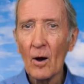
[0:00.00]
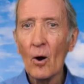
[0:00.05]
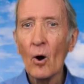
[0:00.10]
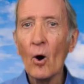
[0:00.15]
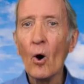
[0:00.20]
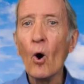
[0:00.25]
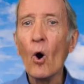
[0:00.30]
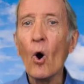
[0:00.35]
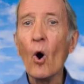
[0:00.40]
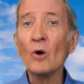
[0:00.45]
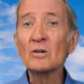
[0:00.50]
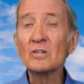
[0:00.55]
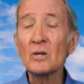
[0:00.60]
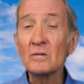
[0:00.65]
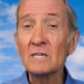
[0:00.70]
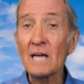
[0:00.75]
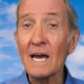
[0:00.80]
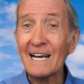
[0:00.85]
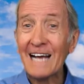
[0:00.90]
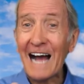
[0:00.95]
or to
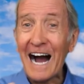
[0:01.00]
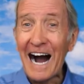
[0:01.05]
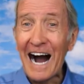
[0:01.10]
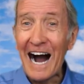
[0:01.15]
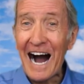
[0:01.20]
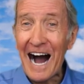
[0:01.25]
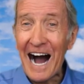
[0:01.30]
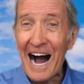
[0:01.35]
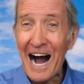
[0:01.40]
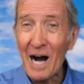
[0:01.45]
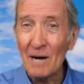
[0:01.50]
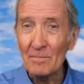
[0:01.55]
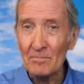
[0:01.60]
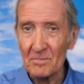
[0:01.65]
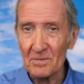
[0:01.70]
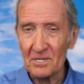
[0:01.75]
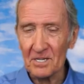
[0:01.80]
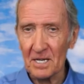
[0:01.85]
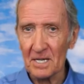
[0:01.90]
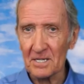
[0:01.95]
take
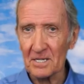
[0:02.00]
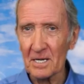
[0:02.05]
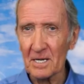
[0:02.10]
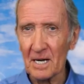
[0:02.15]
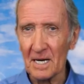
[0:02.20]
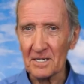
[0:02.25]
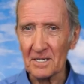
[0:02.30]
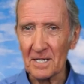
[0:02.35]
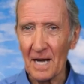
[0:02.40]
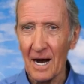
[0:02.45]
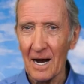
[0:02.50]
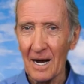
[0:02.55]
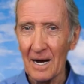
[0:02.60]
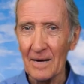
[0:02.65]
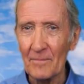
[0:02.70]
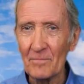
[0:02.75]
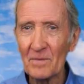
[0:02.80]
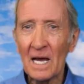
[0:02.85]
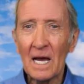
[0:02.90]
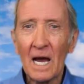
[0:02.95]
arms, there's a nice R.
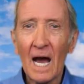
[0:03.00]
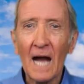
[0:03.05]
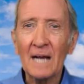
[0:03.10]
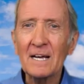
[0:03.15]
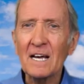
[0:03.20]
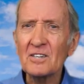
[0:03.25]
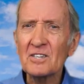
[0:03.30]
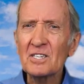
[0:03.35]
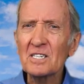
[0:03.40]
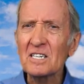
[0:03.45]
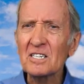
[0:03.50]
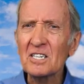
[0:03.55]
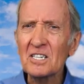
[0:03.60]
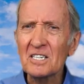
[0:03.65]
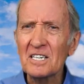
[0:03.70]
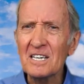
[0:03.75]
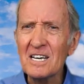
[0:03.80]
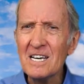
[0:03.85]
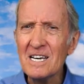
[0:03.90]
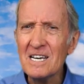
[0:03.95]
Against a
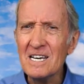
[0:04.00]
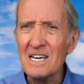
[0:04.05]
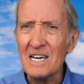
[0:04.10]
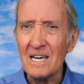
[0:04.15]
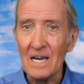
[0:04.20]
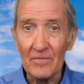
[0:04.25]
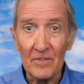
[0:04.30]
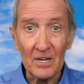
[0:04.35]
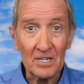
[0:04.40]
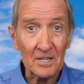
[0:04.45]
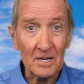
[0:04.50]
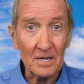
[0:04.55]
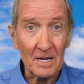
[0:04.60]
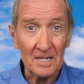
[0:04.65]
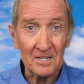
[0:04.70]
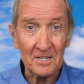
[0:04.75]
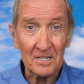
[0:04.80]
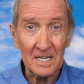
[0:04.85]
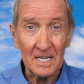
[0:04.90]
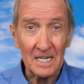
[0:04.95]
sea, there's a
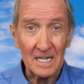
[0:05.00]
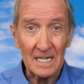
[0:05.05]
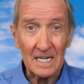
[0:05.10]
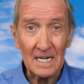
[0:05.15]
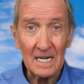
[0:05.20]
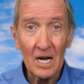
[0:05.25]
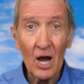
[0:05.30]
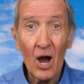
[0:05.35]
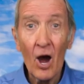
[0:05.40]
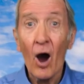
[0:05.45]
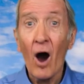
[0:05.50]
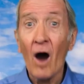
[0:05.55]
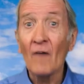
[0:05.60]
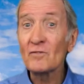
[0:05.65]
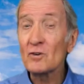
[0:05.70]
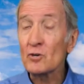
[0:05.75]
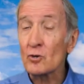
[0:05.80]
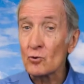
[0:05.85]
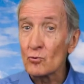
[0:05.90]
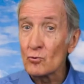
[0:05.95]
nice E. Of
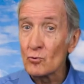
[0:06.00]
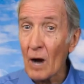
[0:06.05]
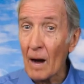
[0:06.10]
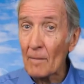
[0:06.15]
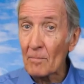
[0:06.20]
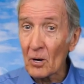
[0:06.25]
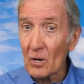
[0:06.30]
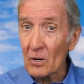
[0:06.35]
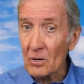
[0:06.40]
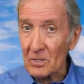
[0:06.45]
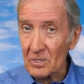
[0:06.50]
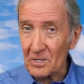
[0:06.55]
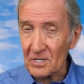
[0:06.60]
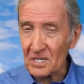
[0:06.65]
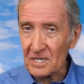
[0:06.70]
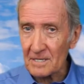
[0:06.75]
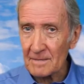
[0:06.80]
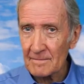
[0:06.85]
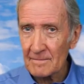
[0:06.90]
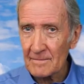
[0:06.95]
troubles,
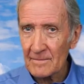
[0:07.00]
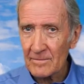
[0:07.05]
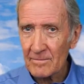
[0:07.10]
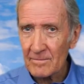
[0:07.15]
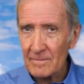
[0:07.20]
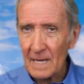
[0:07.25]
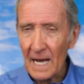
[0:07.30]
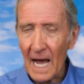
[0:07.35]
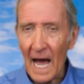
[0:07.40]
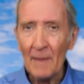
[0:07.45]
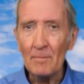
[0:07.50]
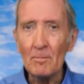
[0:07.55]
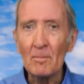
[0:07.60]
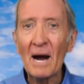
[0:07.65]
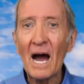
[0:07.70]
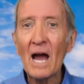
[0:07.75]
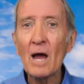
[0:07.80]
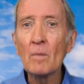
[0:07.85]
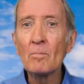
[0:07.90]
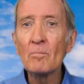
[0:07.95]
and by
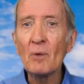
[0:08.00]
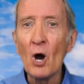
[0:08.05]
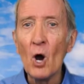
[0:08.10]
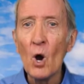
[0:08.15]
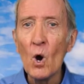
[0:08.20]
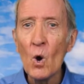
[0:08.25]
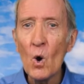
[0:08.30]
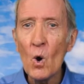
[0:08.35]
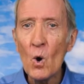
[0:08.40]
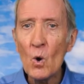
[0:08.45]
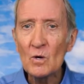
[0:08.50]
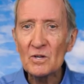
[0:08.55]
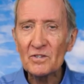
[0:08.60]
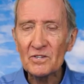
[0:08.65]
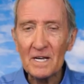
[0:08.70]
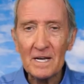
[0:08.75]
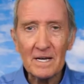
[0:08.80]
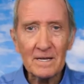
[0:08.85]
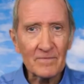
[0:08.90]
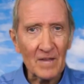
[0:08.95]

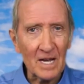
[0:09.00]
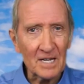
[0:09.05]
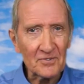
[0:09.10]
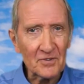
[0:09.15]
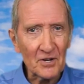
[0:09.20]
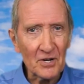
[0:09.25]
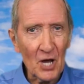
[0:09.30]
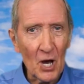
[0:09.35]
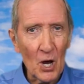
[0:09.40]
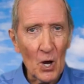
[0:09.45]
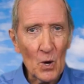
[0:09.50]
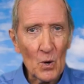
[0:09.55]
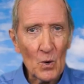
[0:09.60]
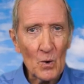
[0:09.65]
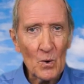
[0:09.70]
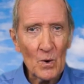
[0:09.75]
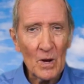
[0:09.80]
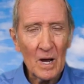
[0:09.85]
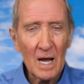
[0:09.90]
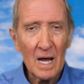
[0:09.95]
opposing, there's an O.
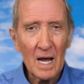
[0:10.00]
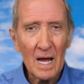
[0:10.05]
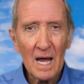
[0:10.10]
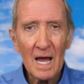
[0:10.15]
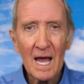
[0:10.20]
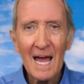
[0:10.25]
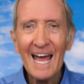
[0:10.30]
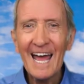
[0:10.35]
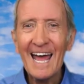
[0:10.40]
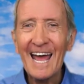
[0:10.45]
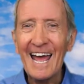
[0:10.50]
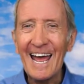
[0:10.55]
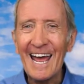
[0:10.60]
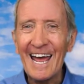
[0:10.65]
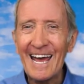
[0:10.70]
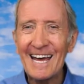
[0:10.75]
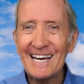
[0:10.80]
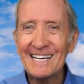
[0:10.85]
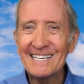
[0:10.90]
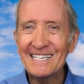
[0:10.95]

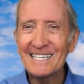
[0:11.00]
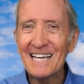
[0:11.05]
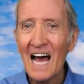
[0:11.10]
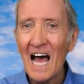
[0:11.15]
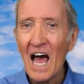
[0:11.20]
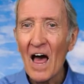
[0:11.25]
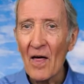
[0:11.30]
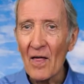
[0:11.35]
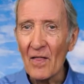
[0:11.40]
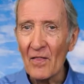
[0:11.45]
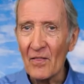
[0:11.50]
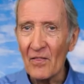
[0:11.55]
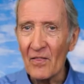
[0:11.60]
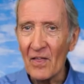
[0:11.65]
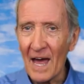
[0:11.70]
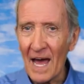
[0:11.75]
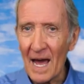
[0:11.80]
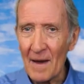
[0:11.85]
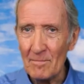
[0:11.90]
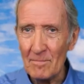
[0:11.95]
And
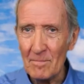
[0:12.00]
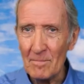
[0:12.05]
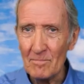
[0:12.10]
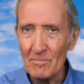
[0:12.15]
them.